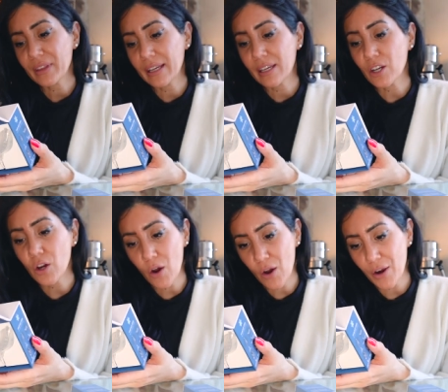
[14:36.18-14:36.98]
like
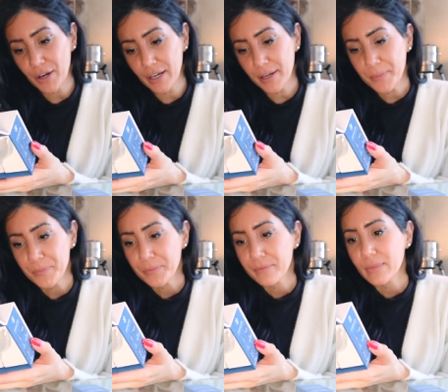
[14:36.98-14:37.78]
guard,
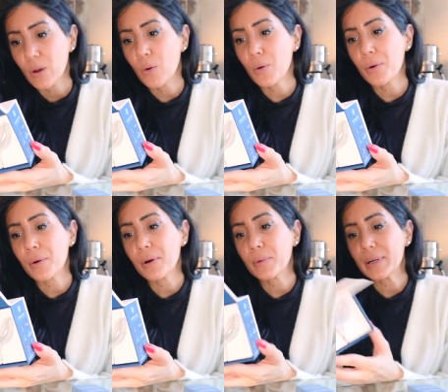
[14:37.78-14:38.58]

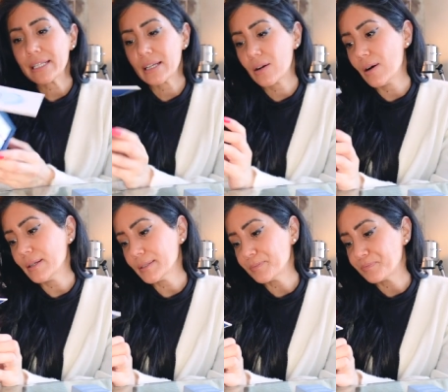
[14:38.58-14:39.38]
or what is it
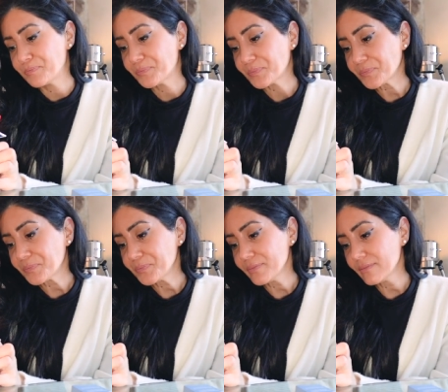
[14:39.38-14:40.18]
called?
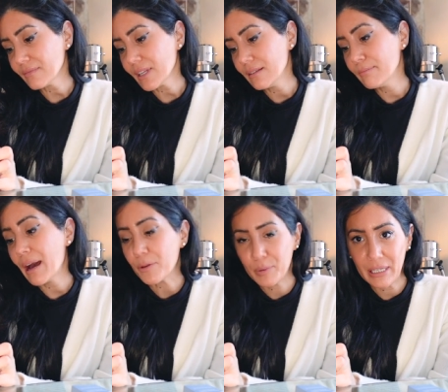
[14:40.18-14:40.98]

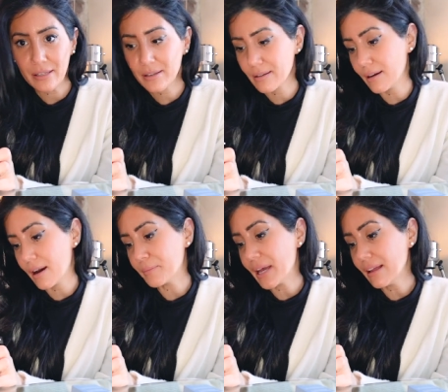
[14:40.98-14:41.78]
Mouthpiece,
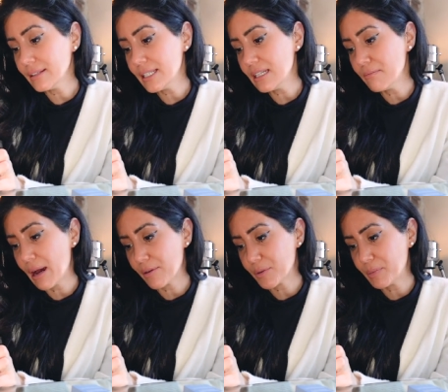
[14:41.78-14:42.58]
LED
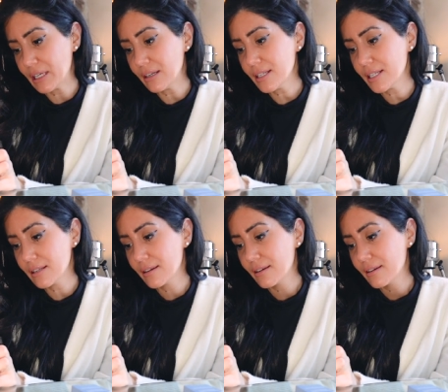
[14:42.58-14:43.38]
mouthpiece.
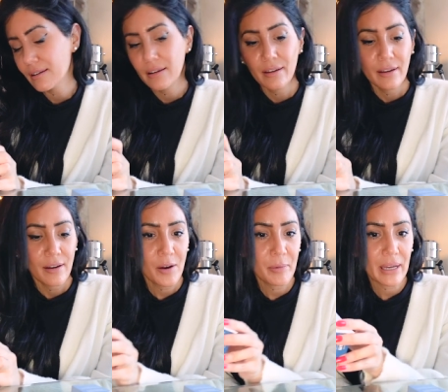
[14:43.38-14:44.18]

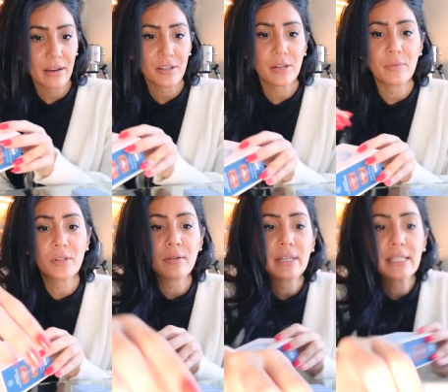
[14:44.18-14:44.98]
Oh my gosh, I'm
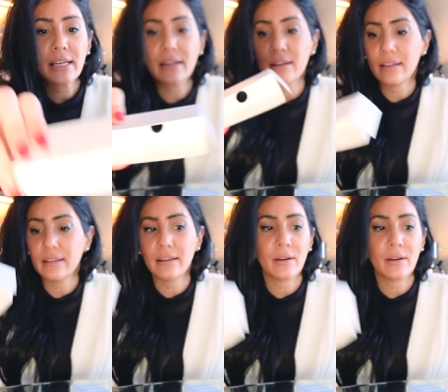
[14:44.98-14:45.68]
so excited. And then,